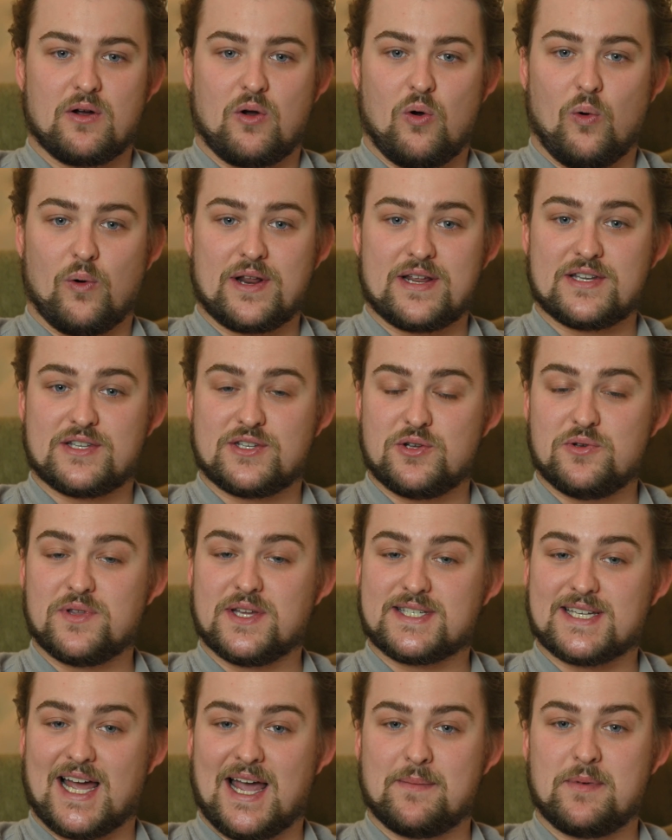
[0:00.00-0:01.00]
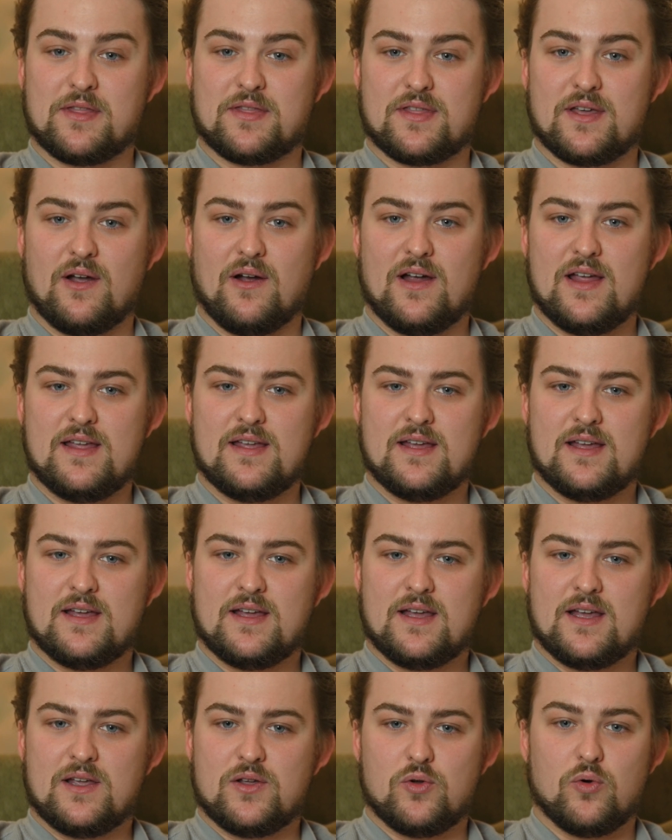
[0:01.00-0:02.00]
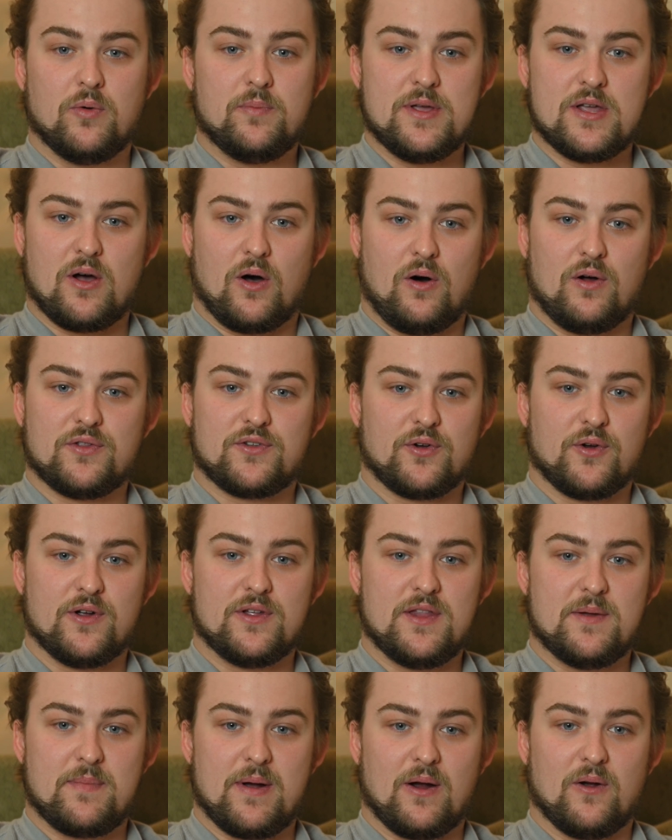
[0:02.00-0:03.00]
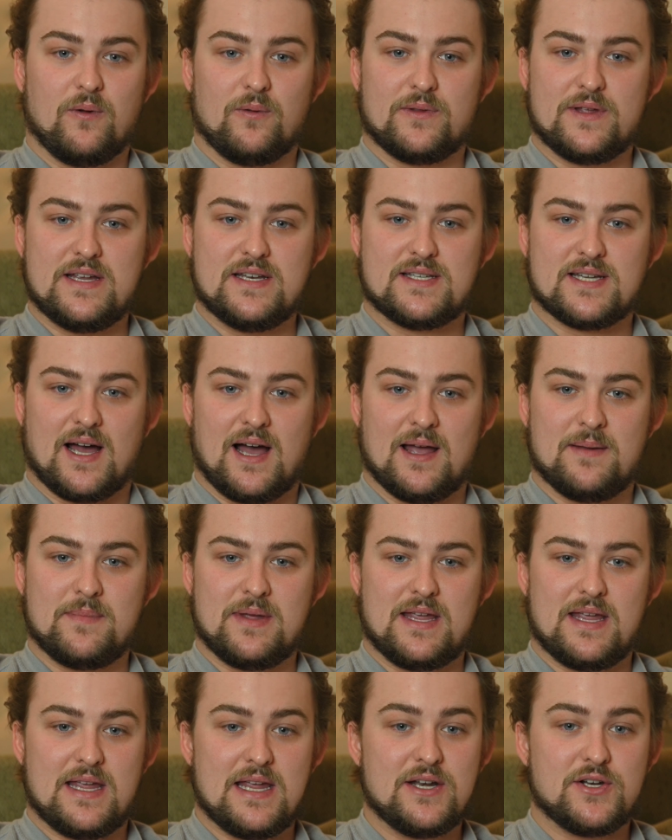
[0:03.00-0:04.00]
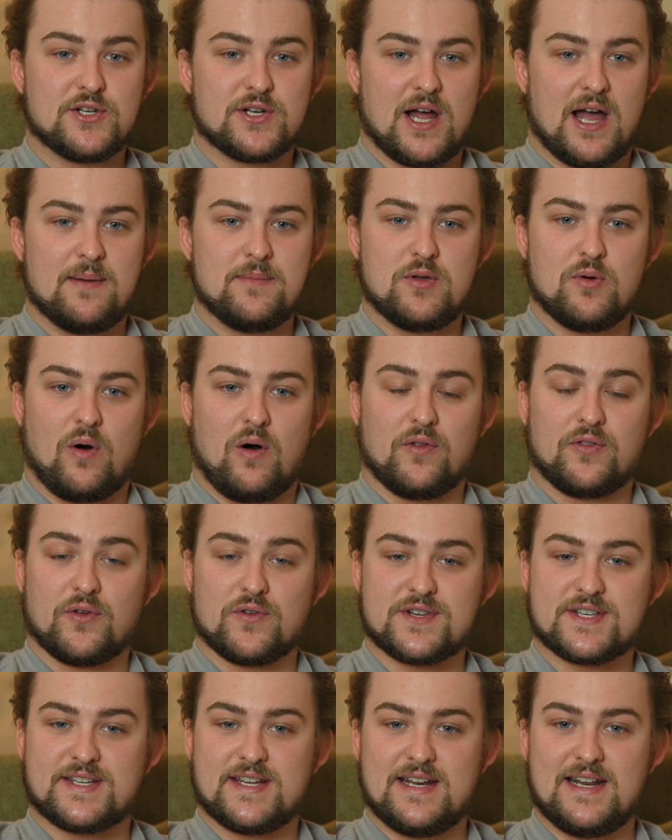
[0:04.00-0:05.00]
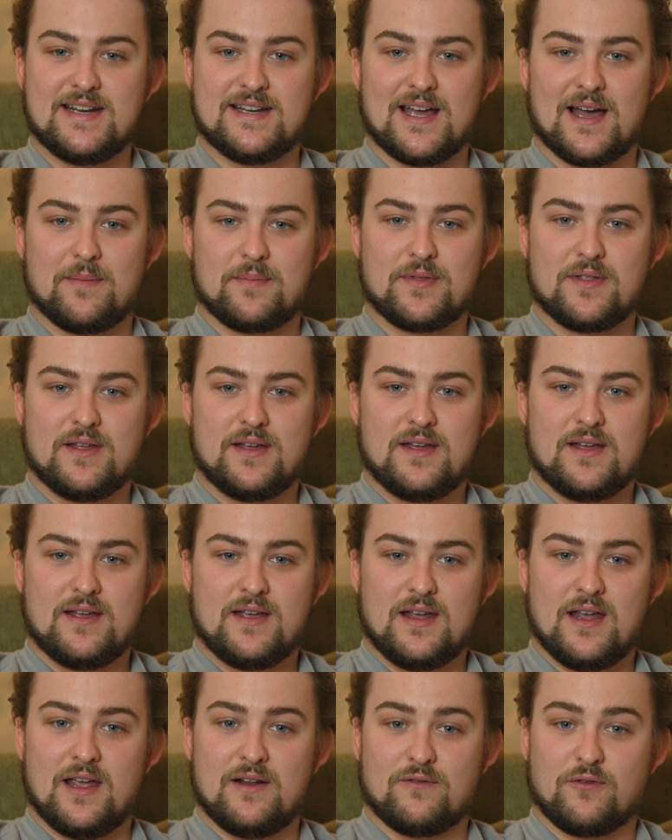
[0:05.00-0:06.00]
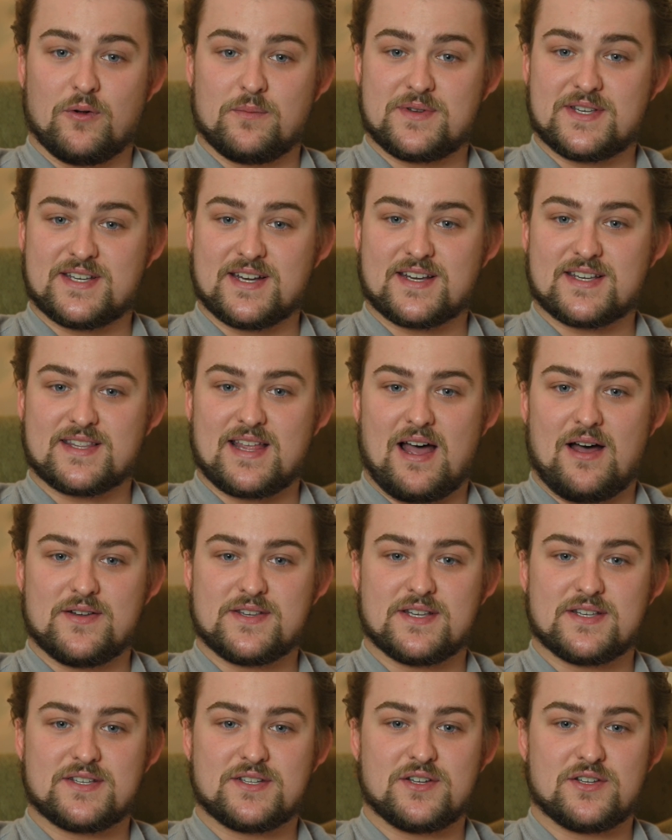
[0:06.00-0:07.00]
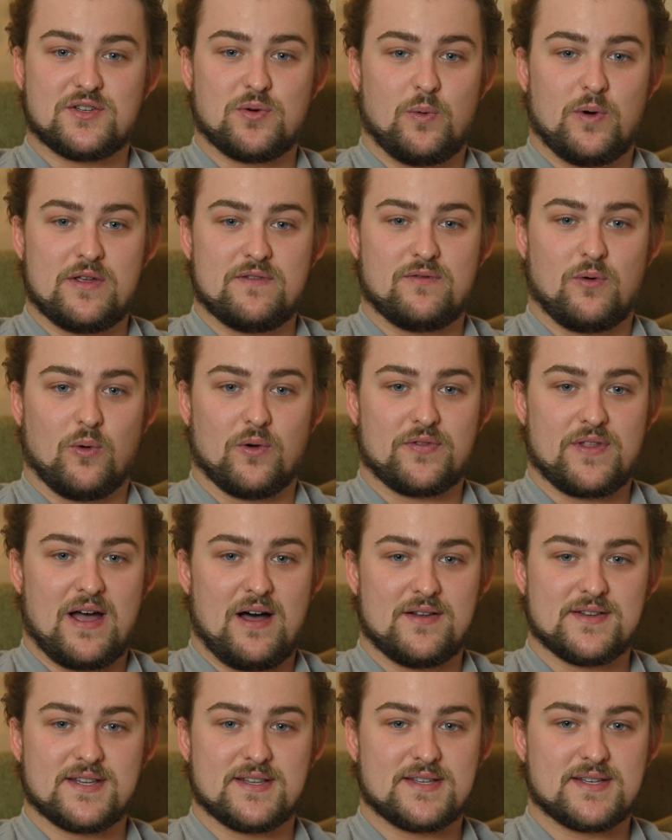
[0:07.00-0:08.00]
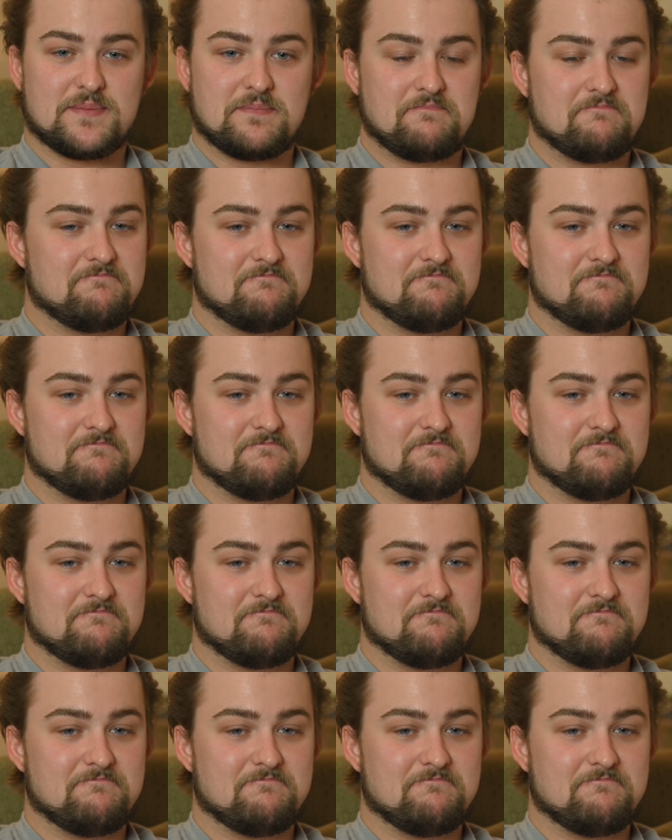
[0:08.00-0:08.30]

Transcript: according to the timing theory, you will be altering the barrel lead time each time you alter seeding depth, and from 6,000ths to 24,000ths,